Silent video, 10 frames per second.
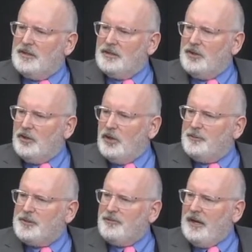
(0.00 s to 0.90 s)
It's not
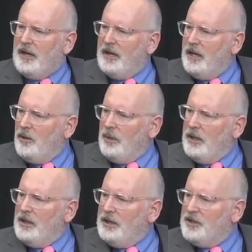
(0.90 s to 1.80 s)
Europe's affair.
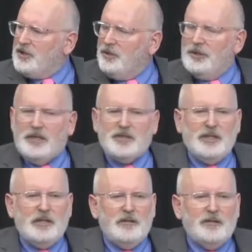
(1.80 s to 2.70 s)
We need to do it
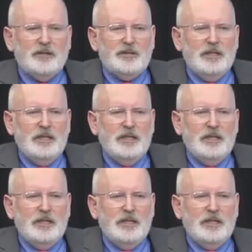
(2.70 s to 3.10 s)
ourselves.